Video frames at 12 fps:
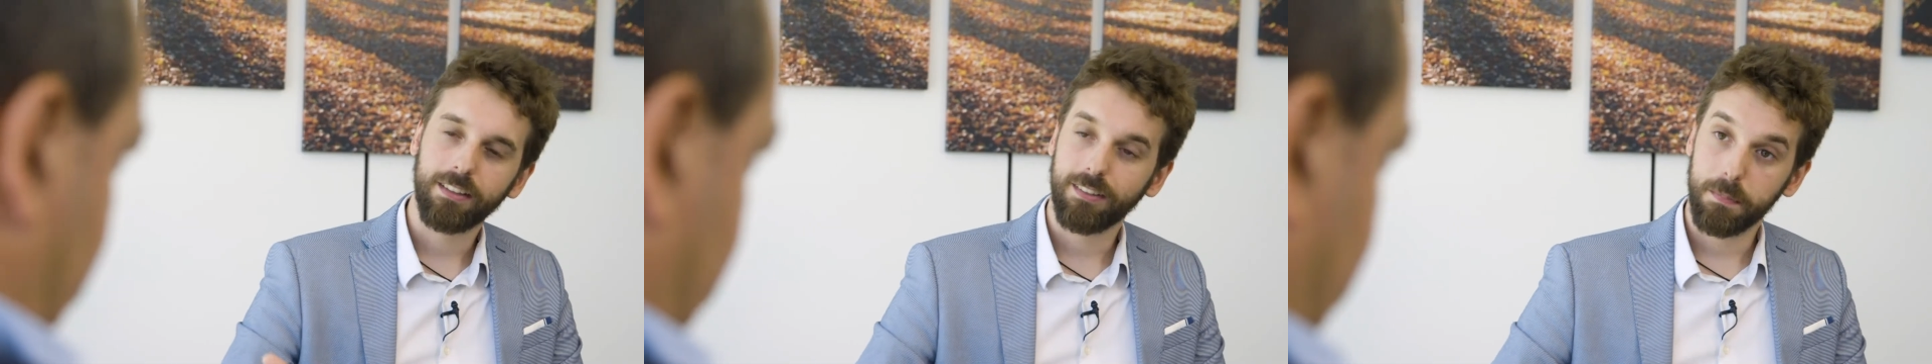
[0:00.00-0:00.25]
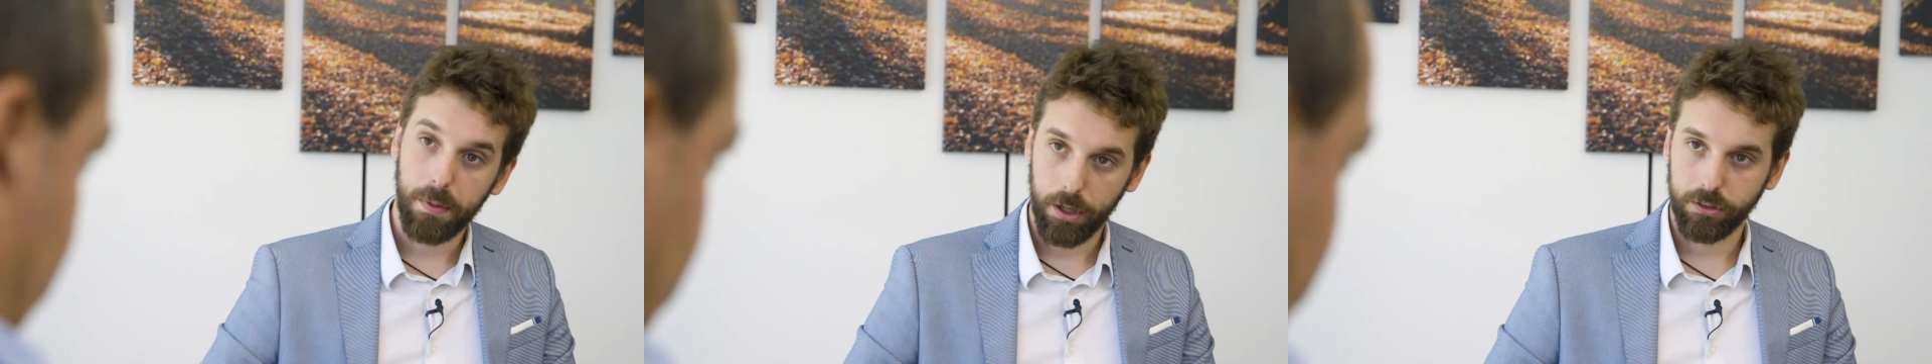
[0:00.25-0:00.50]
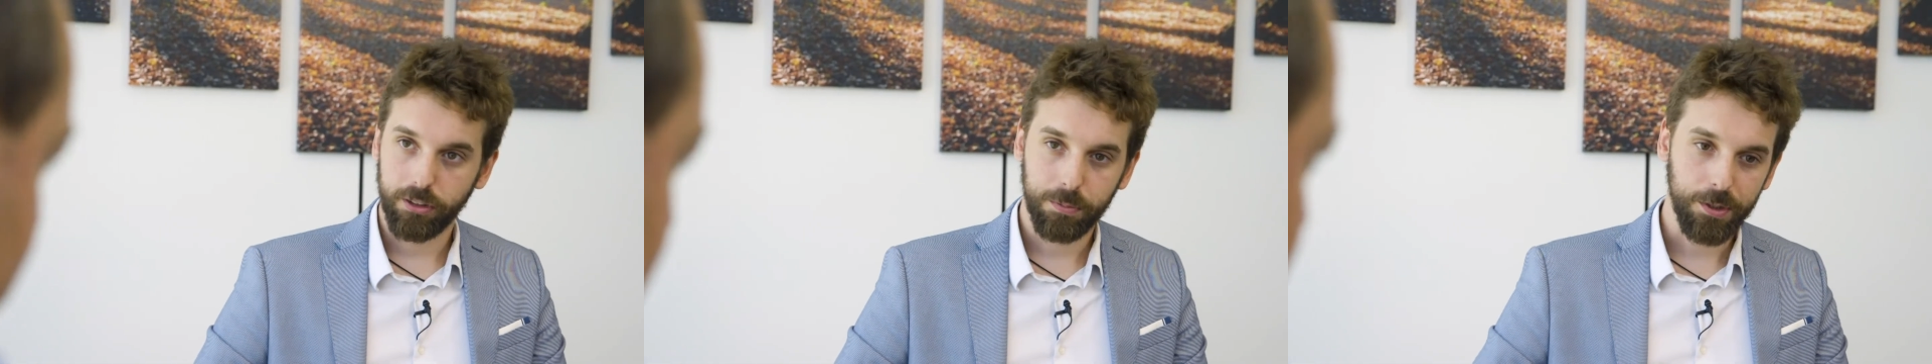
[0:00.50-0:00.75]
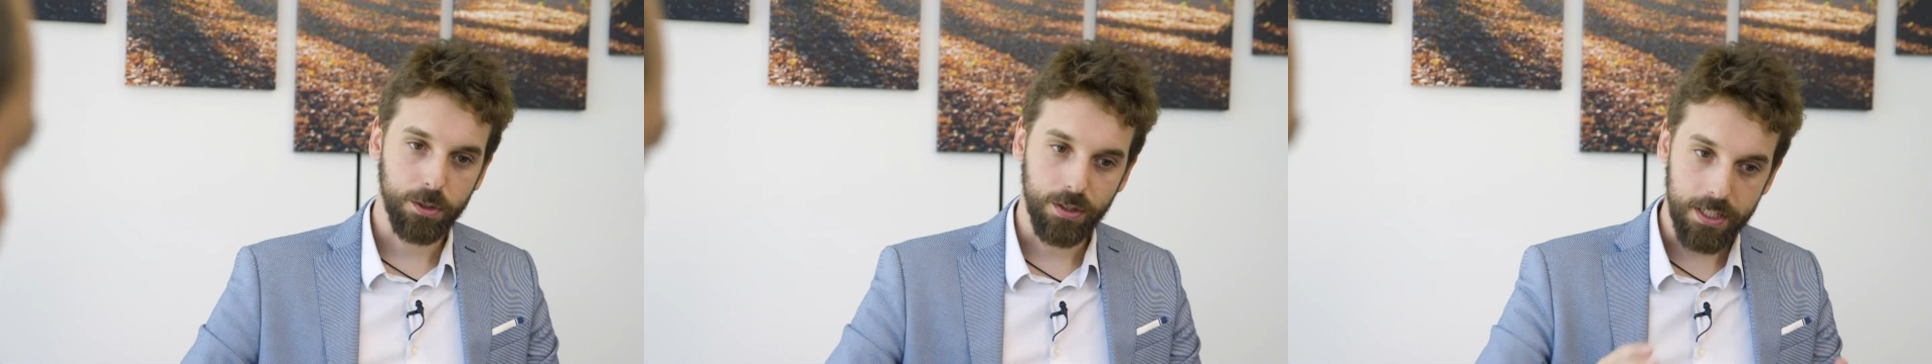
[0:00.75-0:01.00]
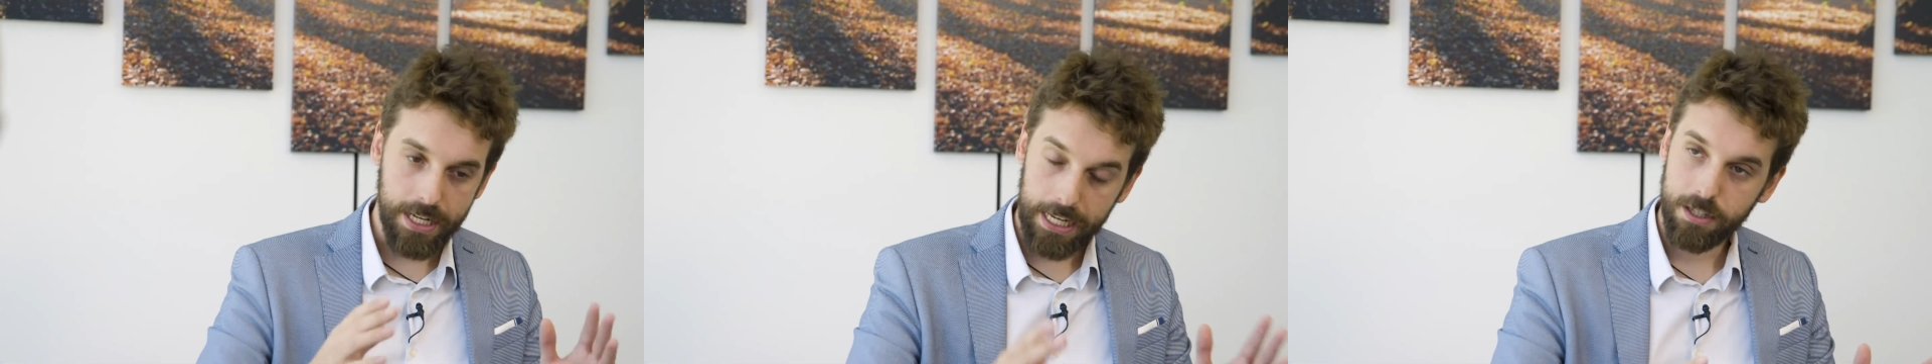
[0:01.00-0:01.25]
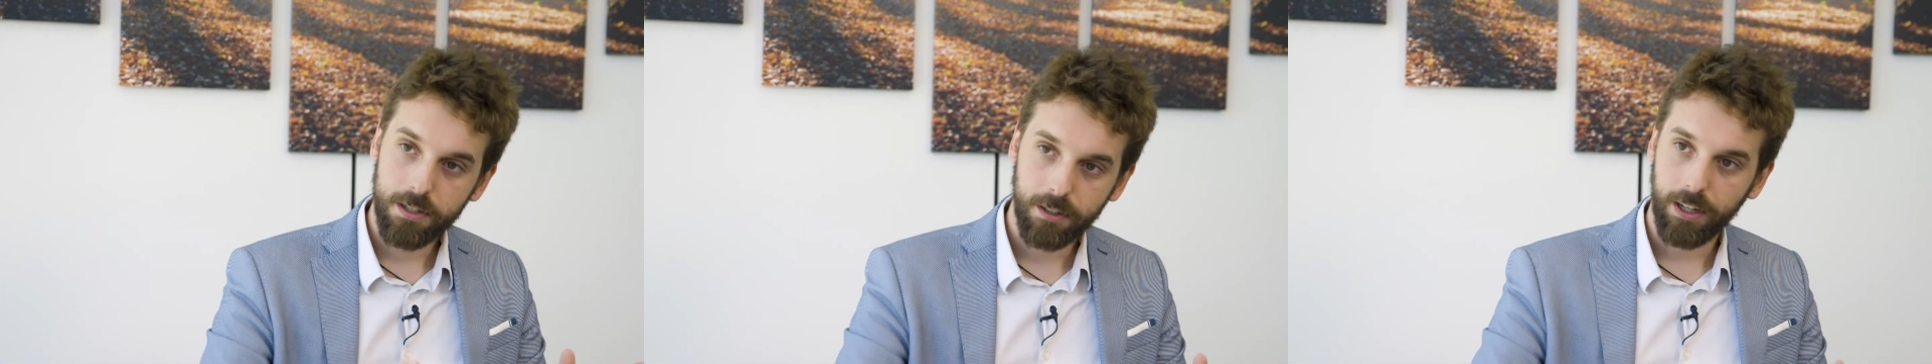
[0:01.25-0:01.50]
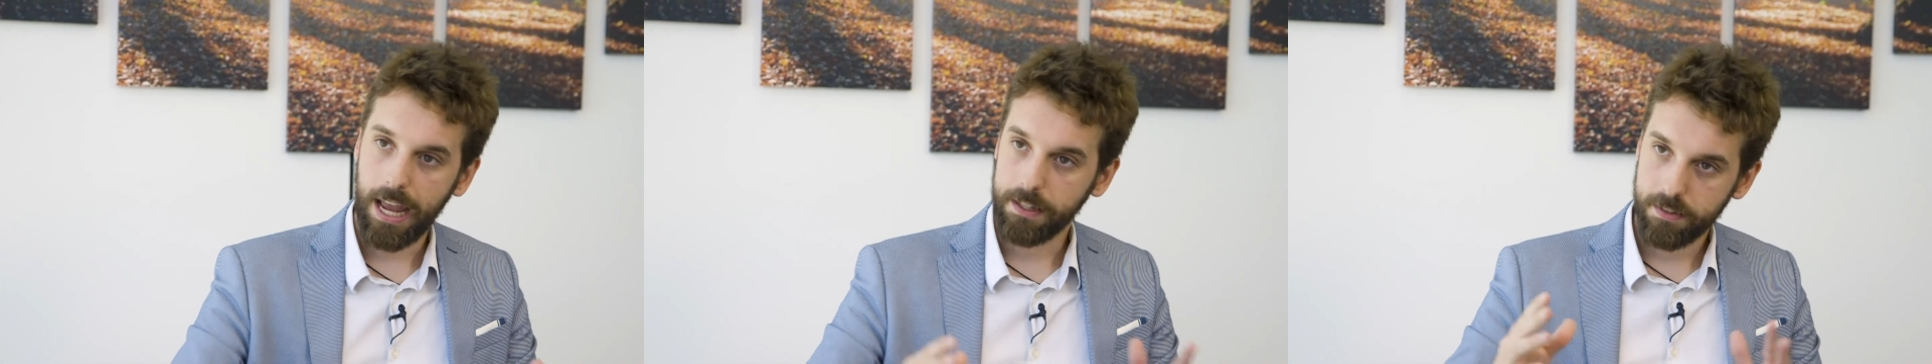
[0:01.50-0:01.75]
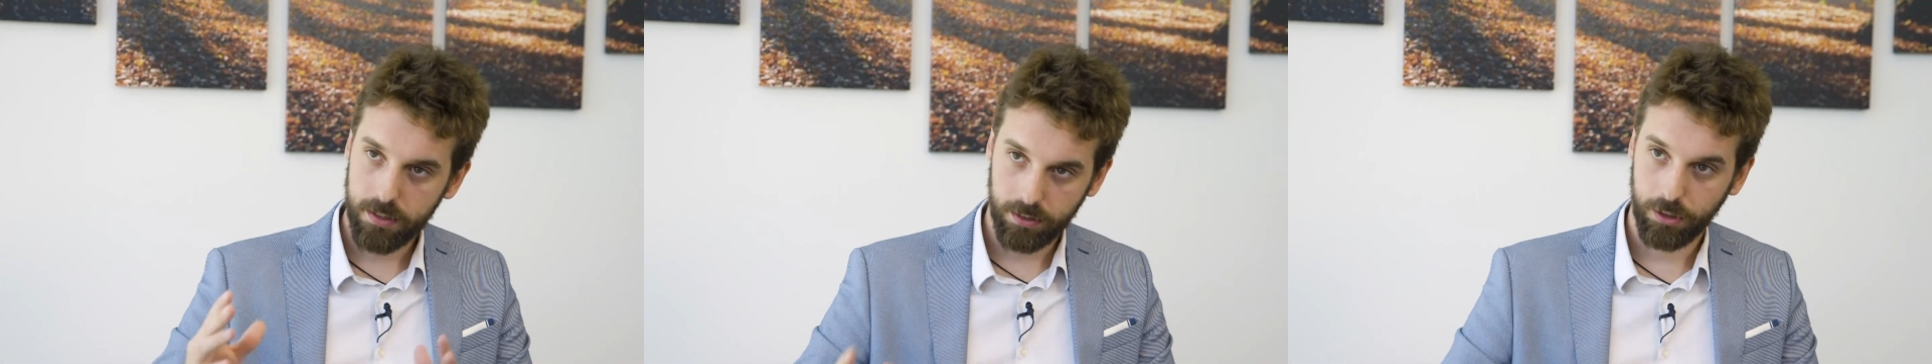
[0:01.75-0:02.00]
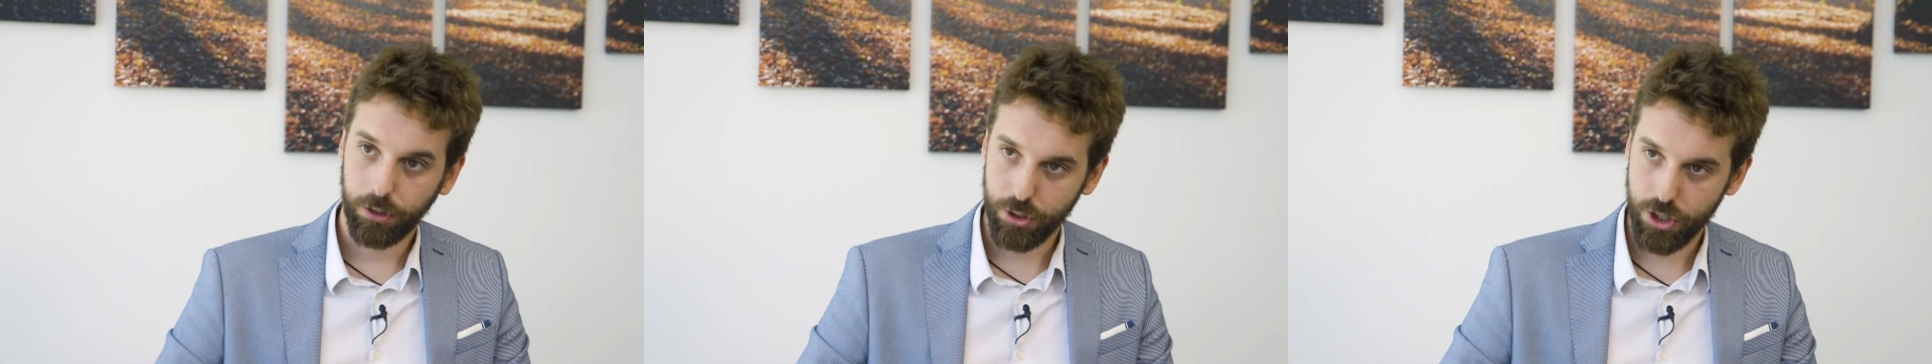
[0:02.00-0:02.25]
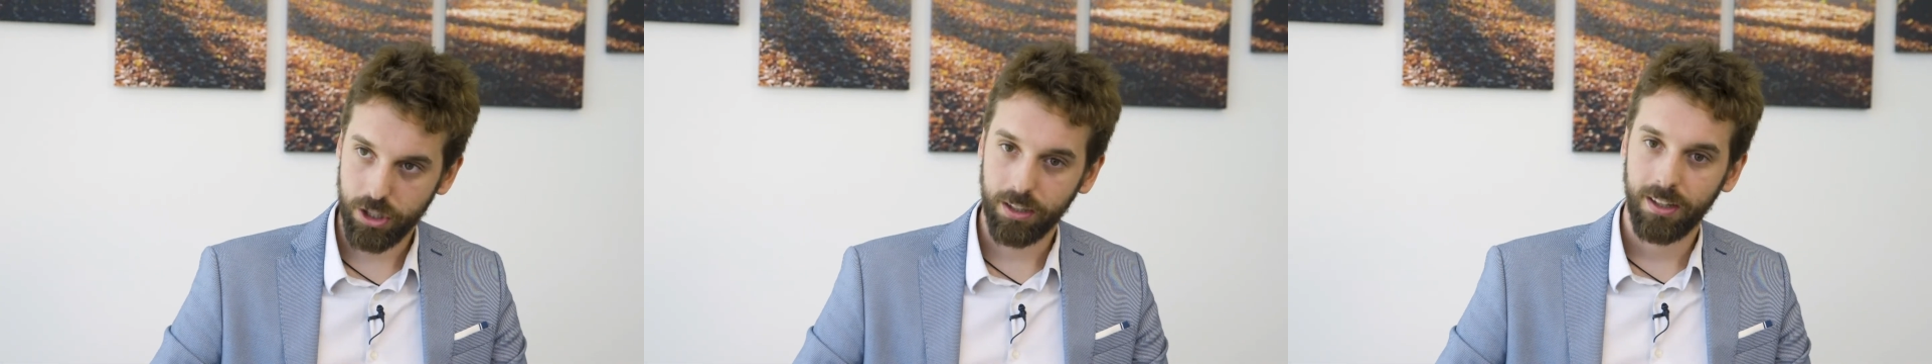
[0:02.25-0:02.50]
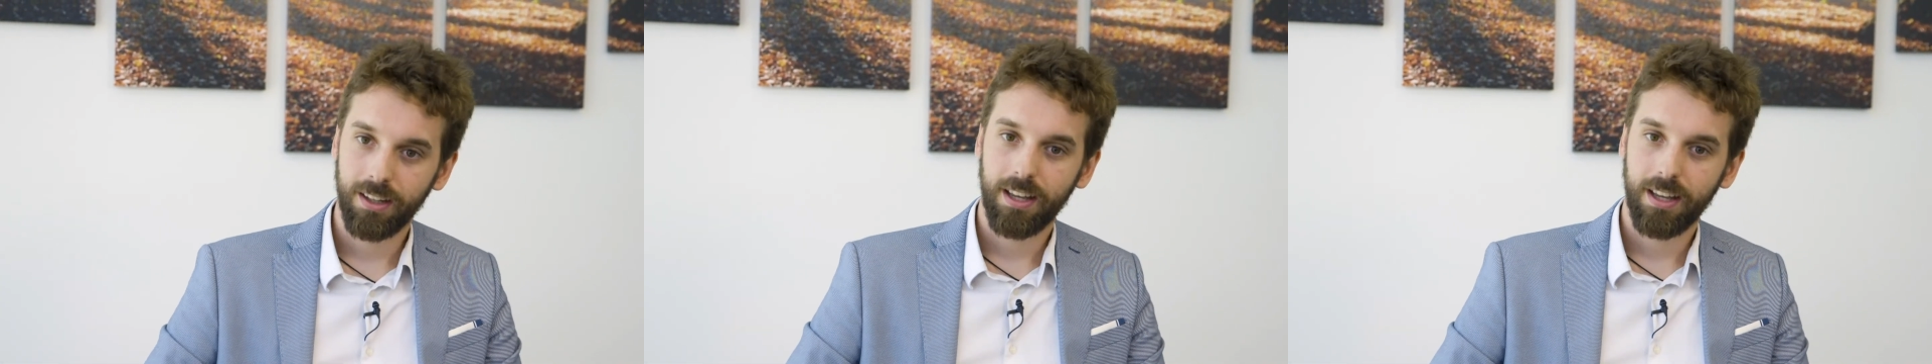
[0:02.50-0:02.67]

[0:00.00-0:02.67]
a symbiosis between nature and technology